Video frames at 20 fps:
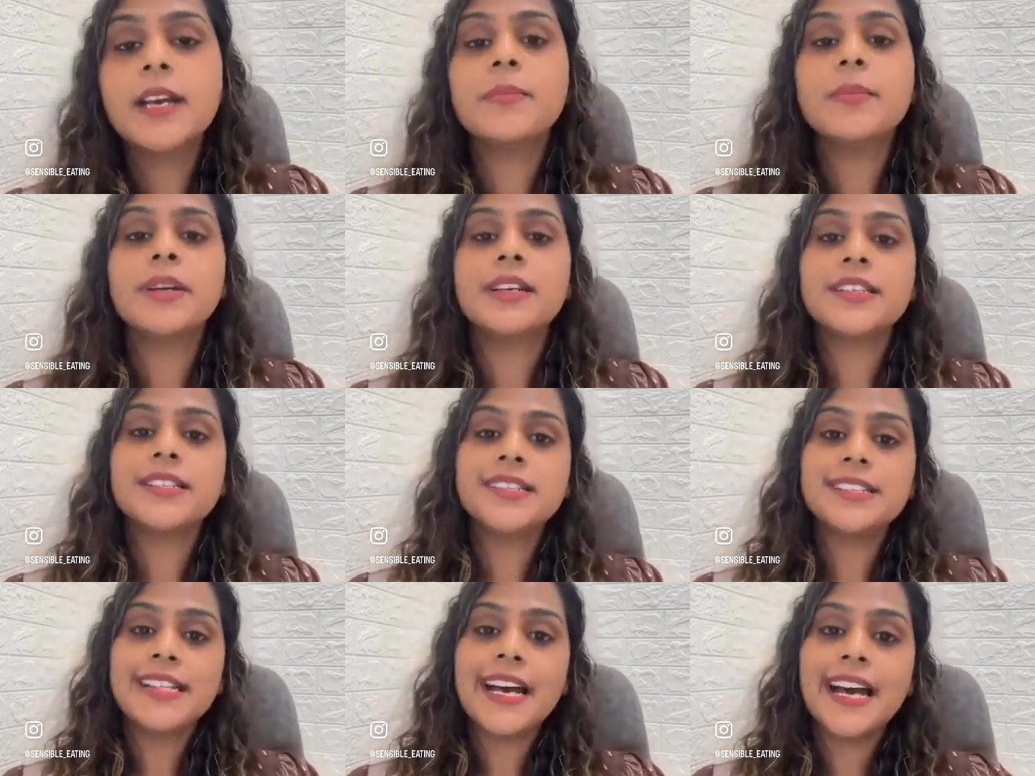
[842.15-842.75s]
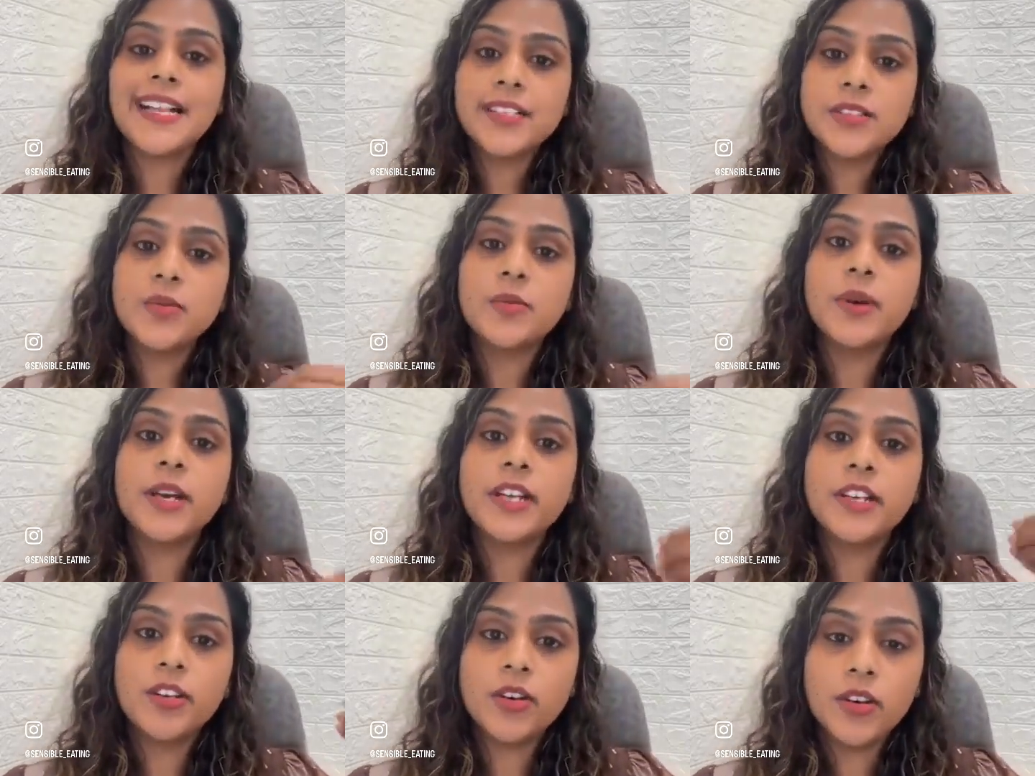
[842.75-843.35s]
because that's
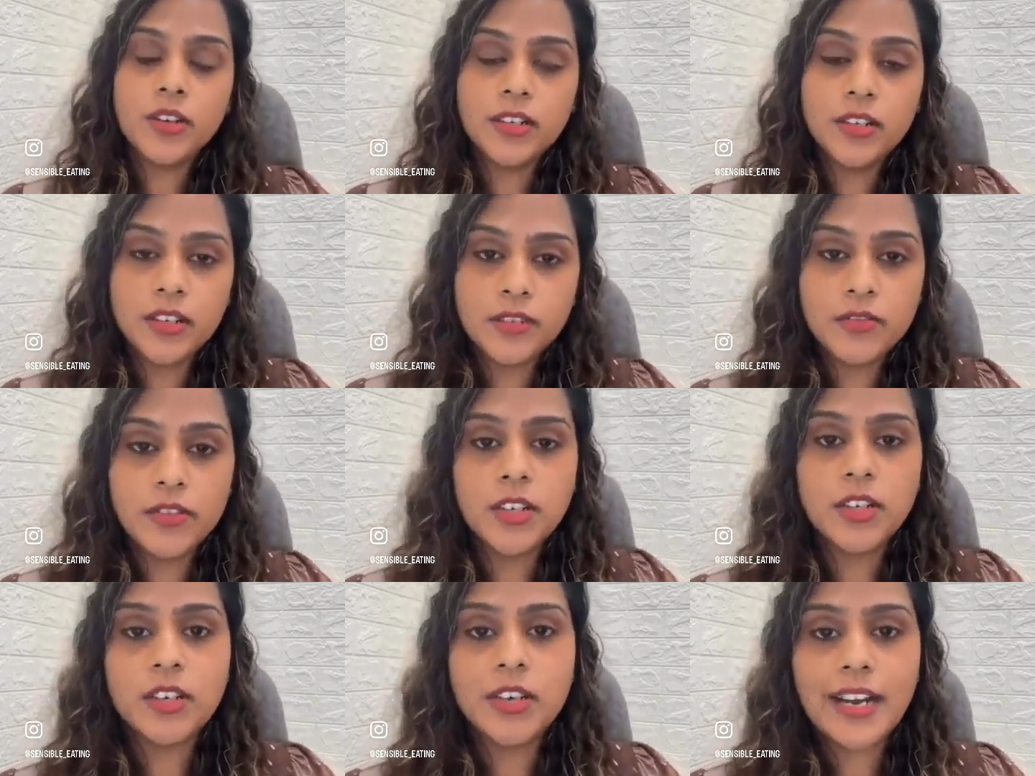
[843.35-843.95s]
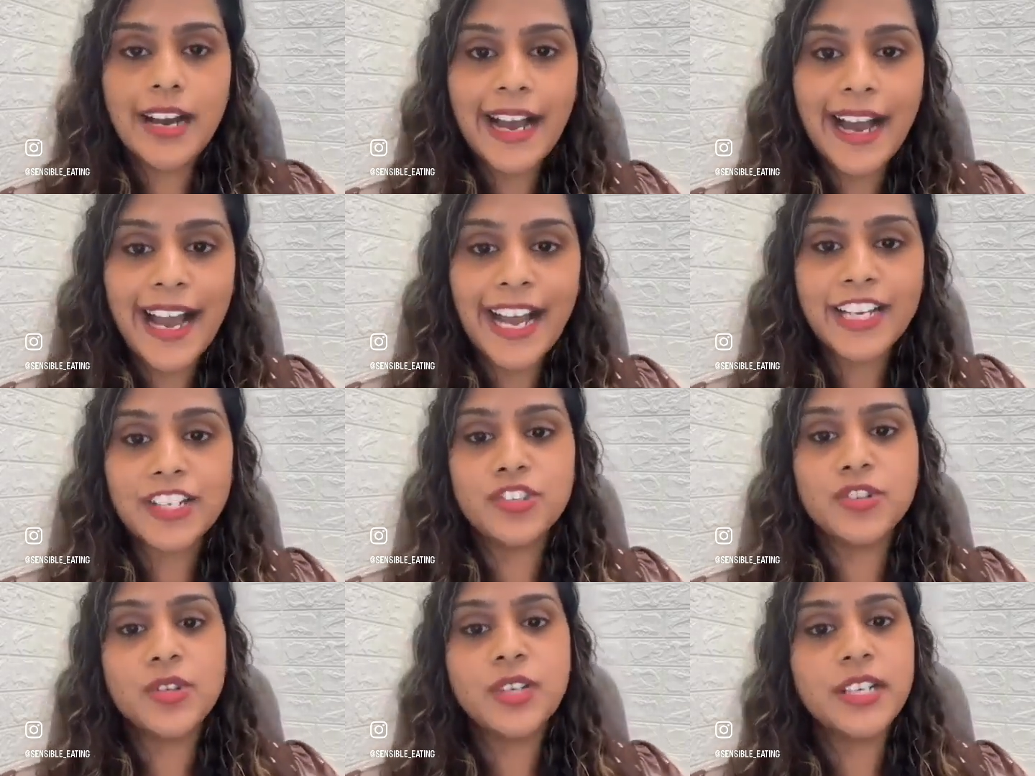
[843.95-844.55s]
when your liver
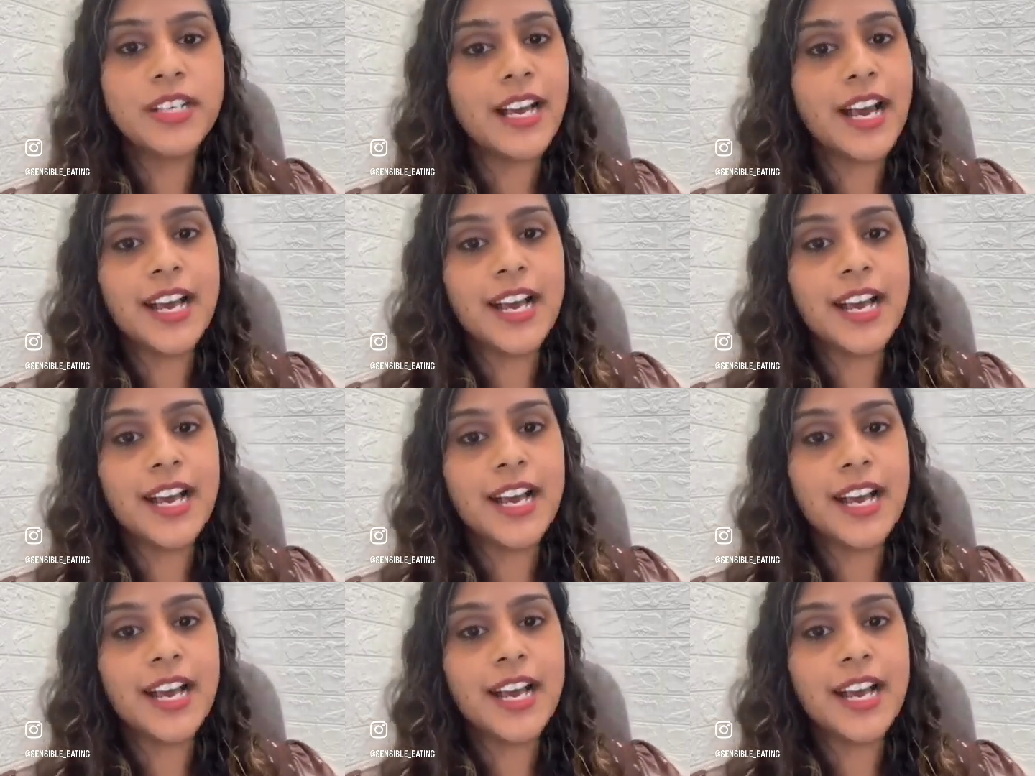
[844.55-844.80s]
actually